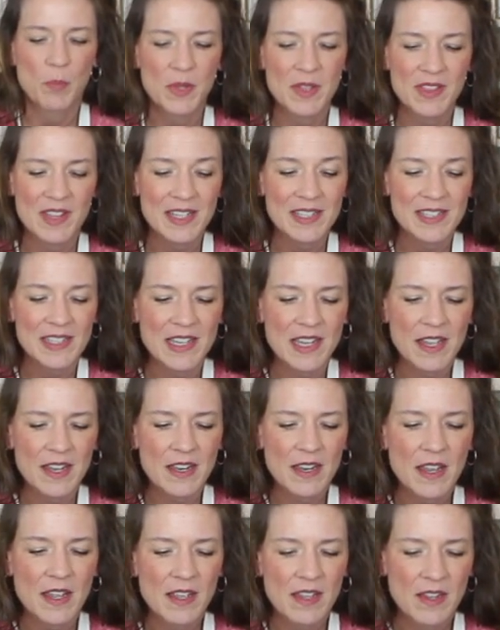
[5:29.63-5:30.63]
put this
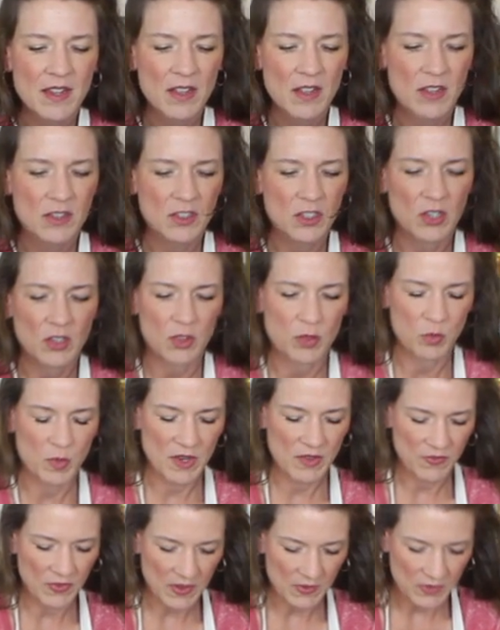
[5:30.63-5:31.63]
in to
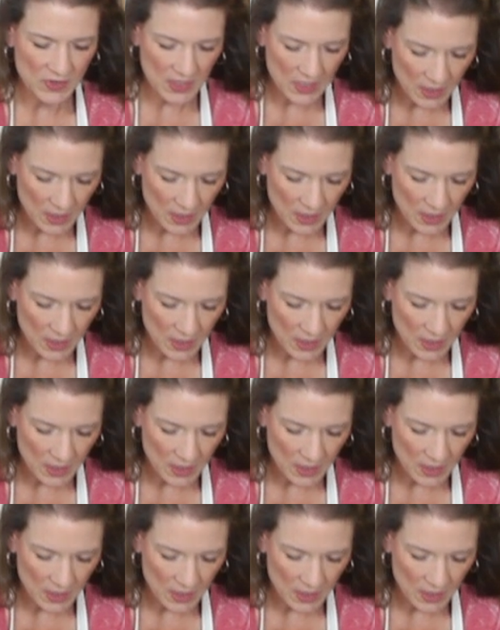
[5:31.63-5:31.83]
350.